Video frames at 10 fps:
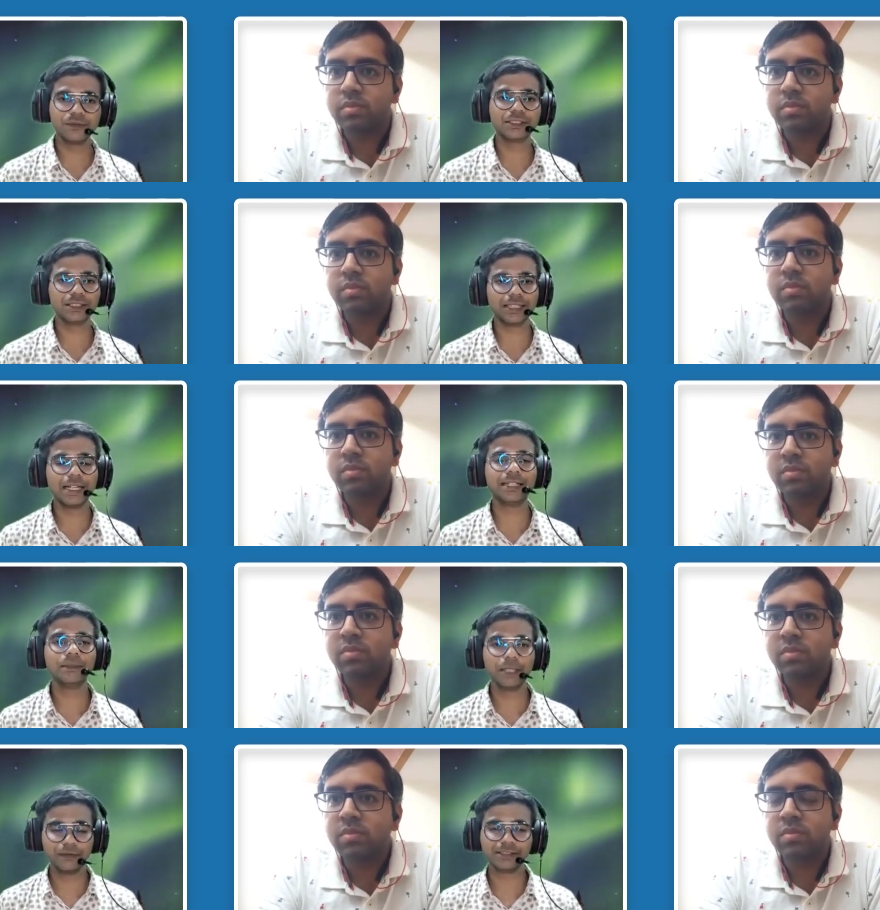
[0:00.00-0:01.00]
Speaker 1: services
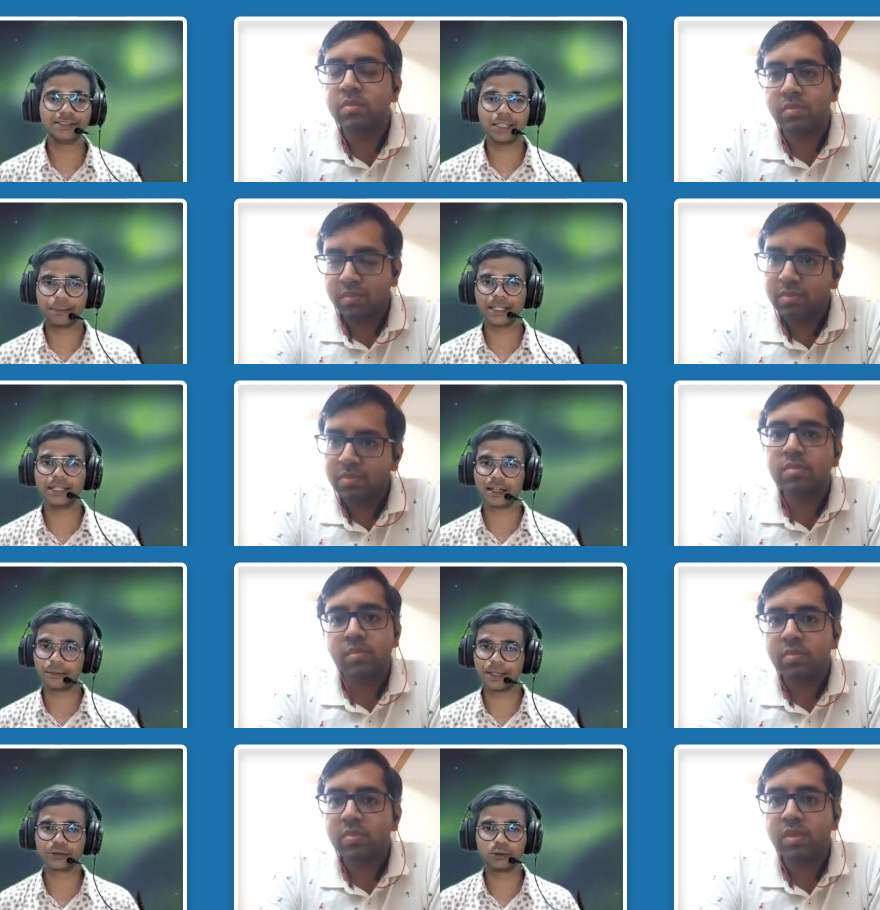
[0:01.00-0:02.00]
and between sebi and
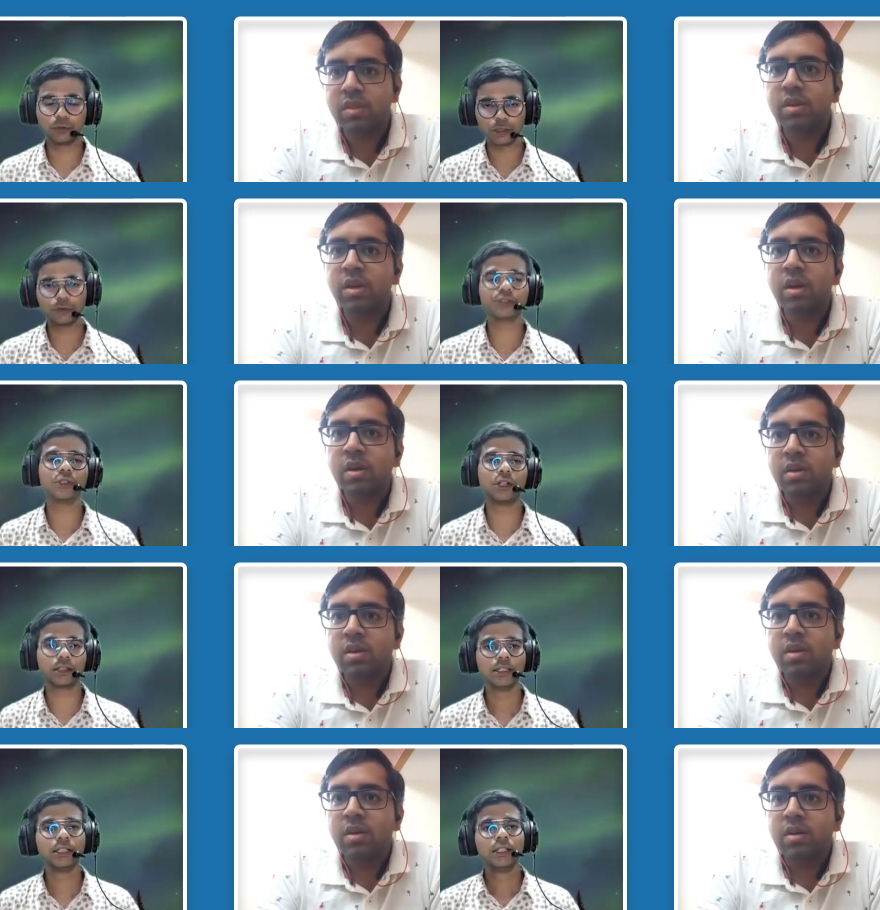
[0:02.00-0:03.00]
rbi so what was
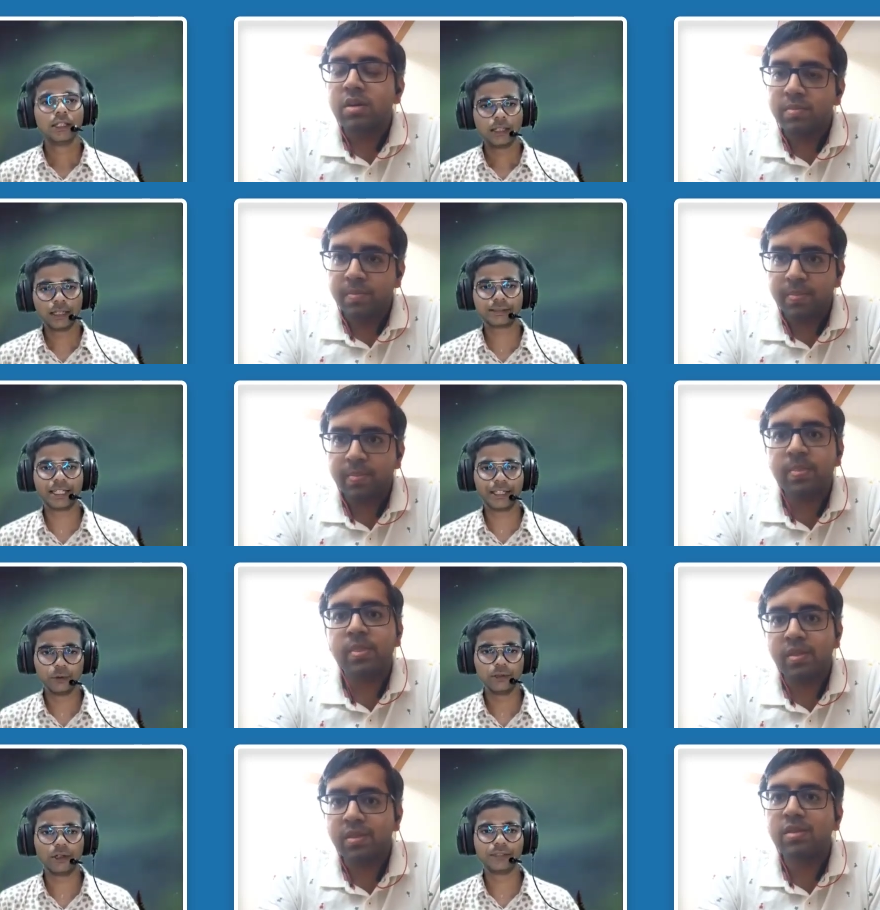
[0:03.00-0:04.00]
your uh,
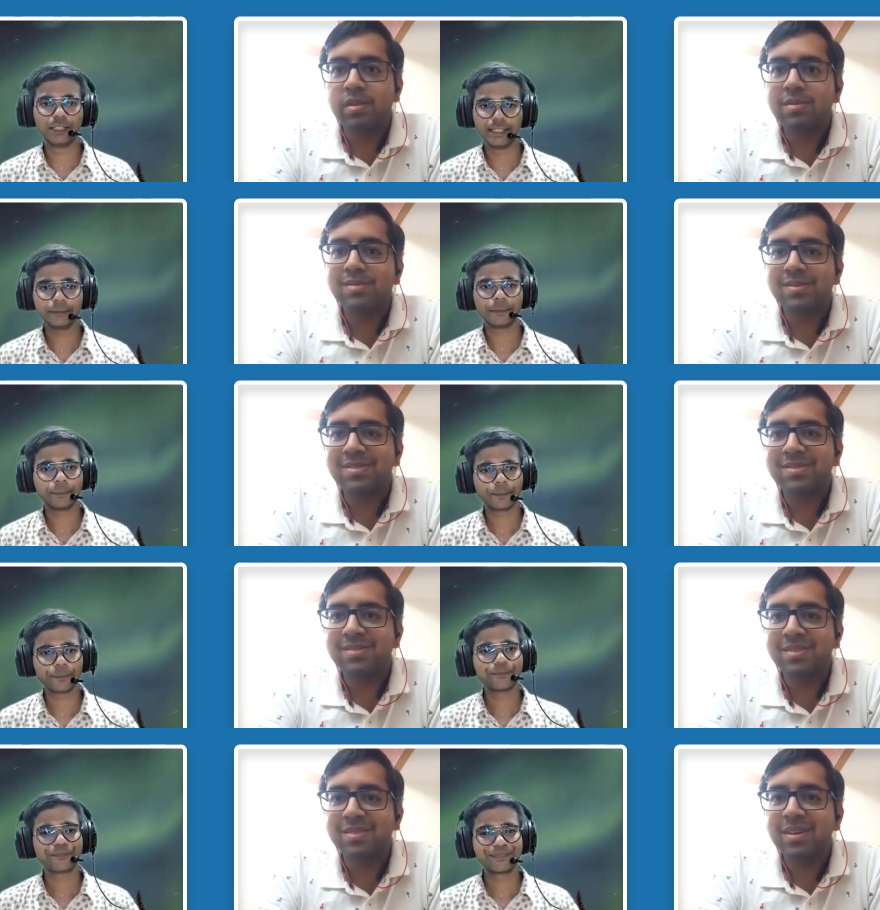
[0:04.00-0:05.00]
schedule of the day
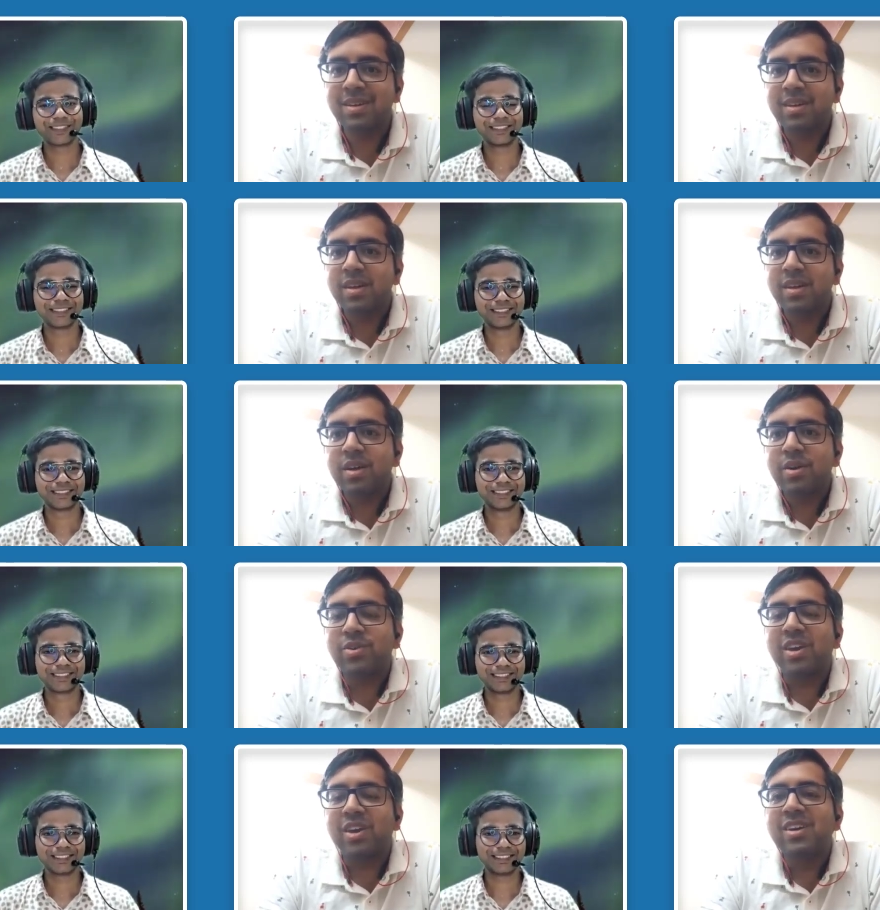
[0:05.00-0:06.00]

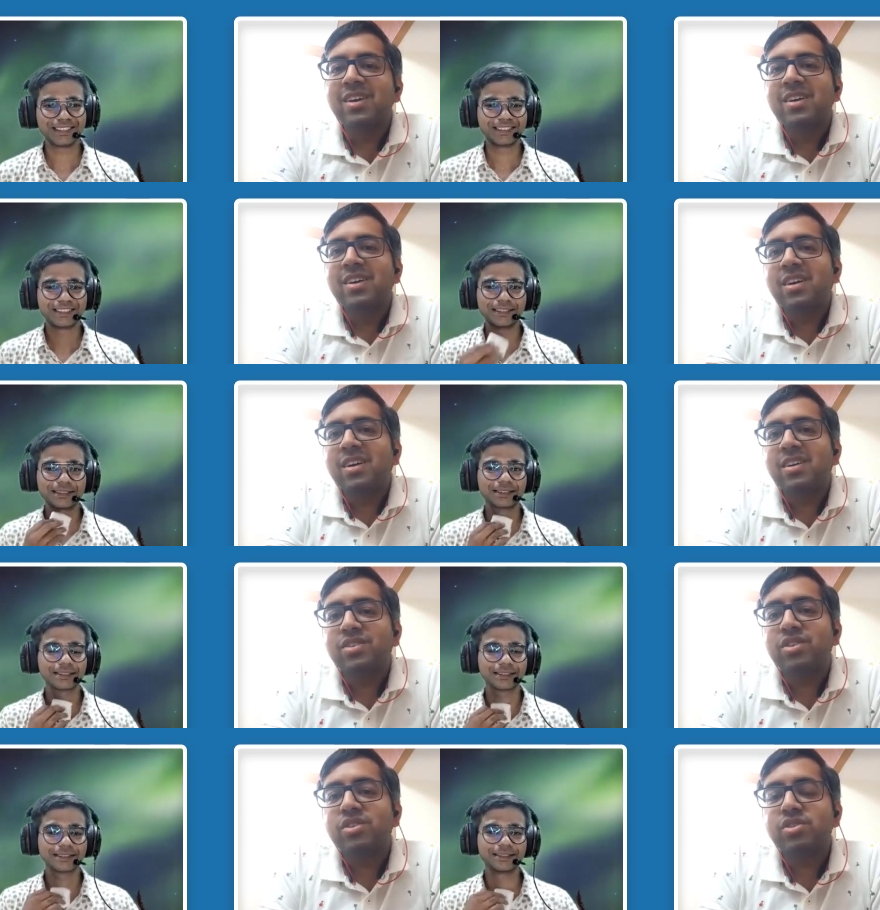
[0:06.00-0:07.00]
Speaker 2: okay
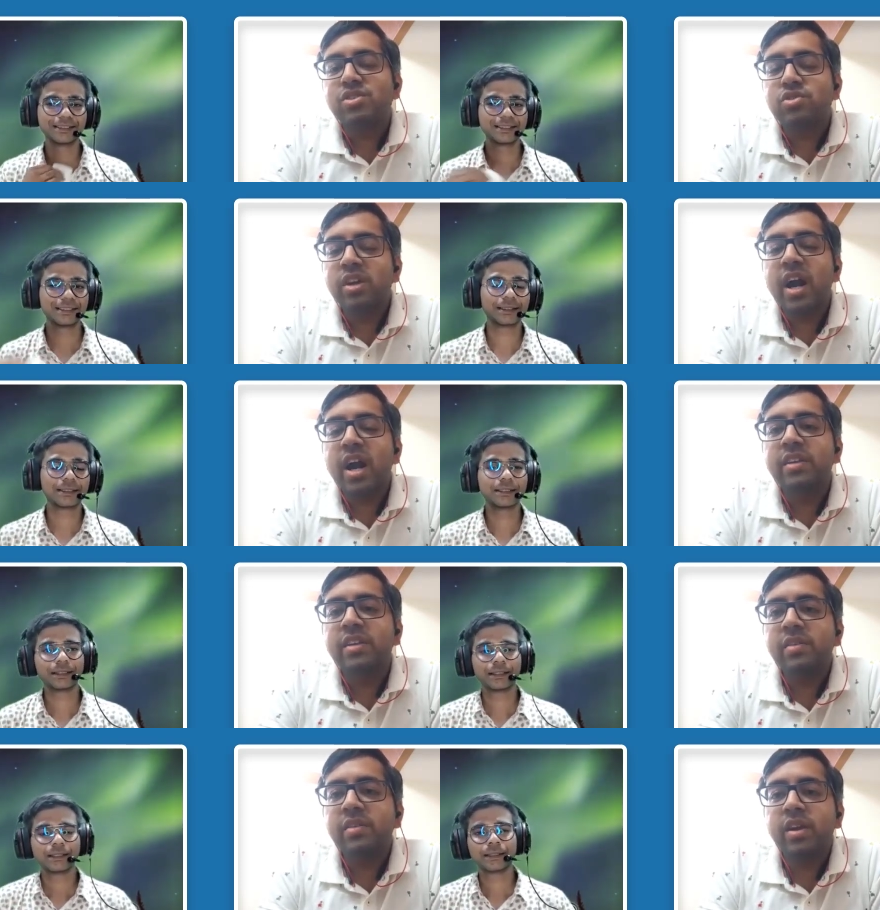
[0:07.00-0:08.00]
uh, so
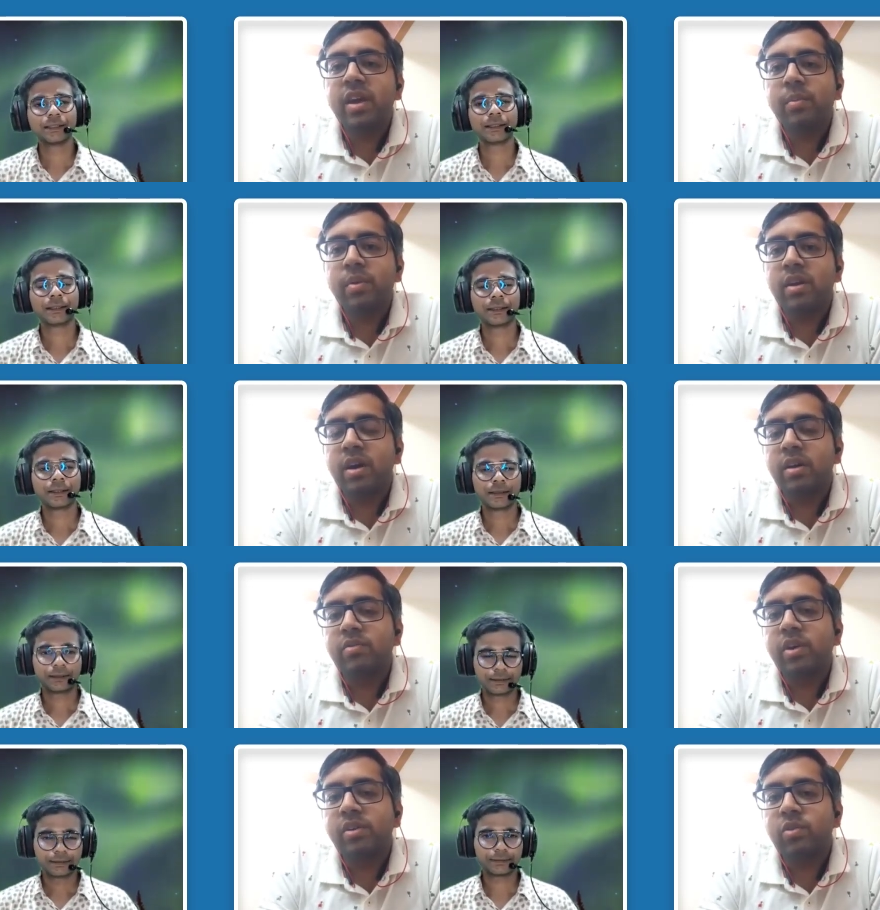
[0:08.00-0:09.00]
regarding that what happened
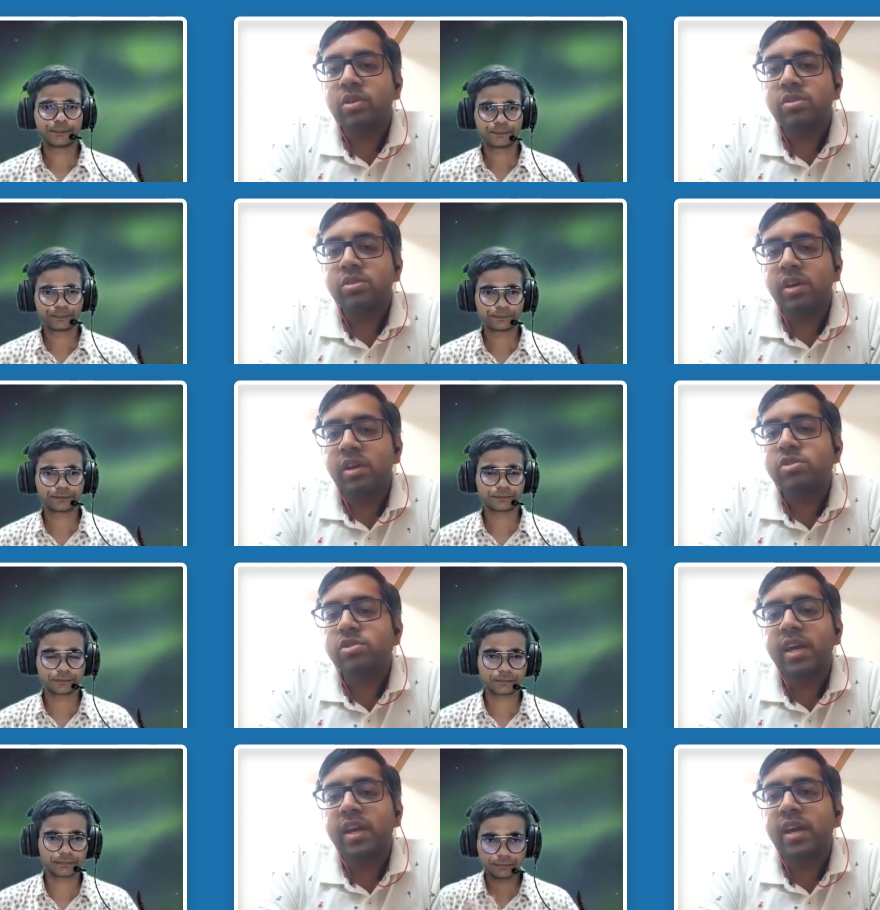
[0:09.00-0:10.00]
uh, what was there
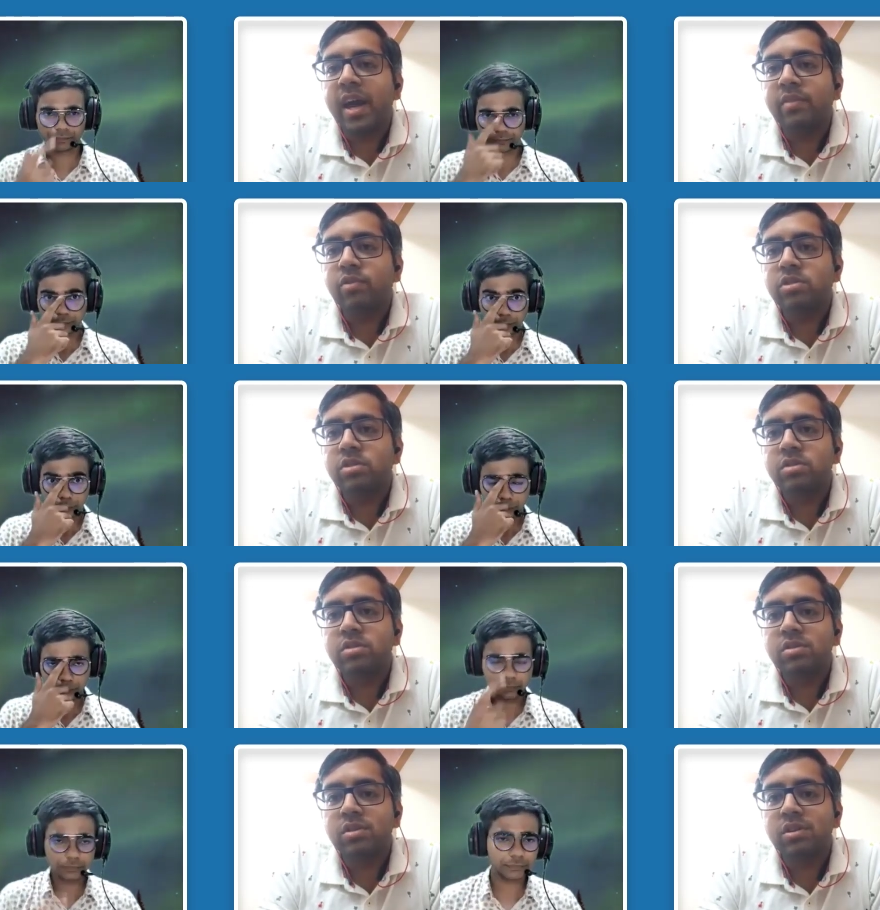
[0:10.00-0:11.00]
was like i
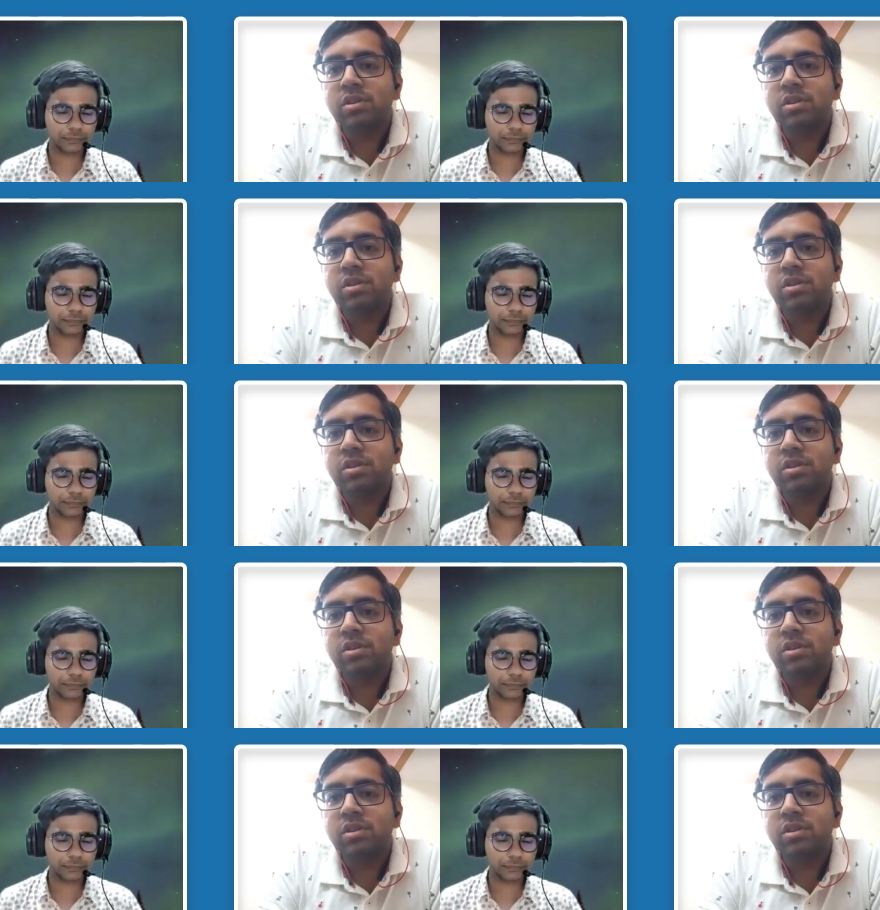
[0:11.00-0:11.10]
was